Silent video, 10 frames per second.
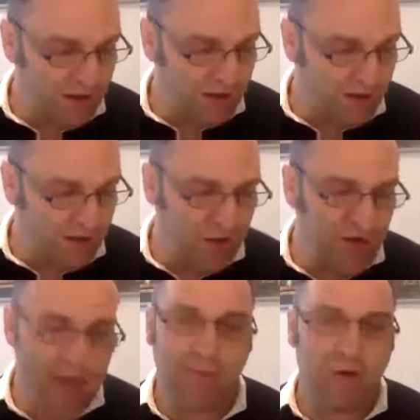venture
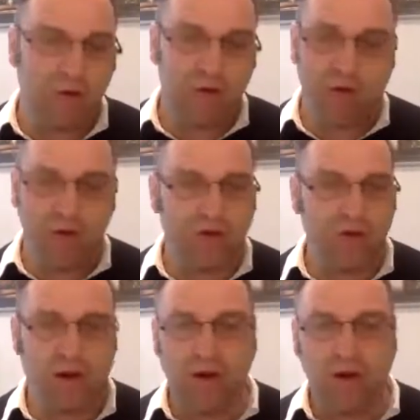capital and new
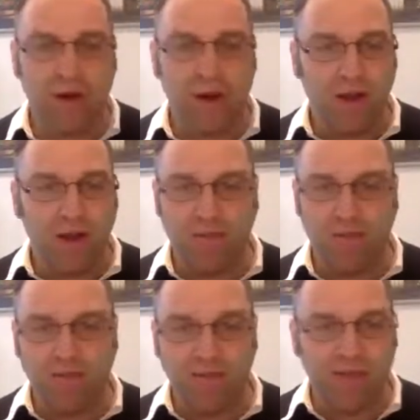start
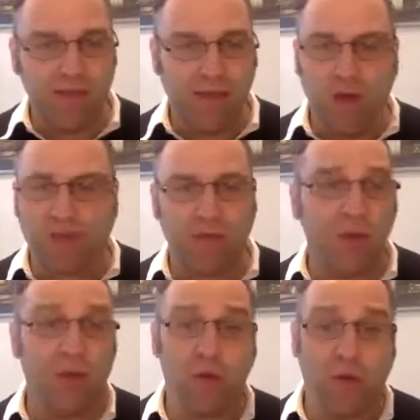spin-outs
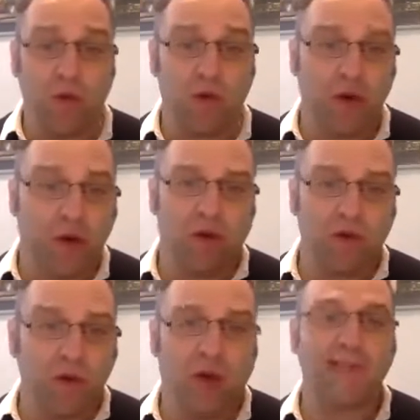around the world,
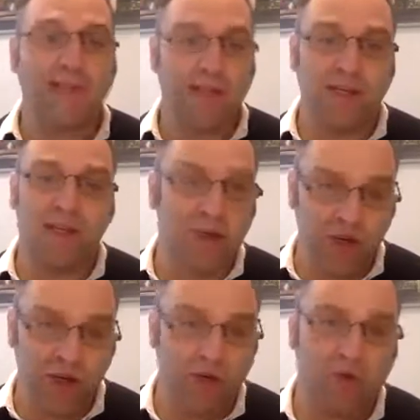constantly
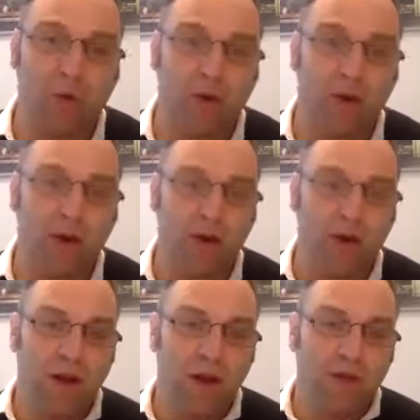searching for
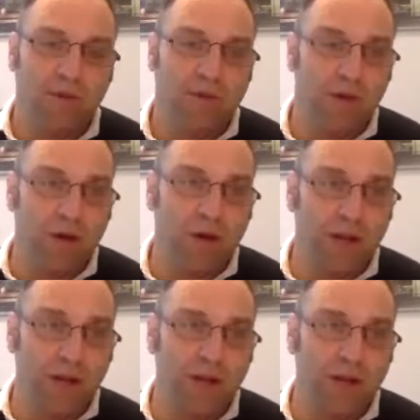
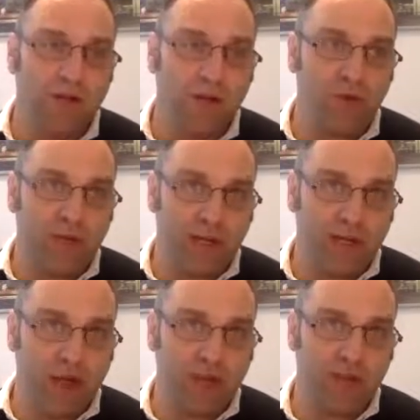innovative new
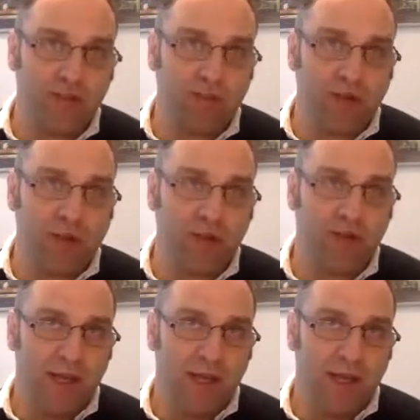technologies, because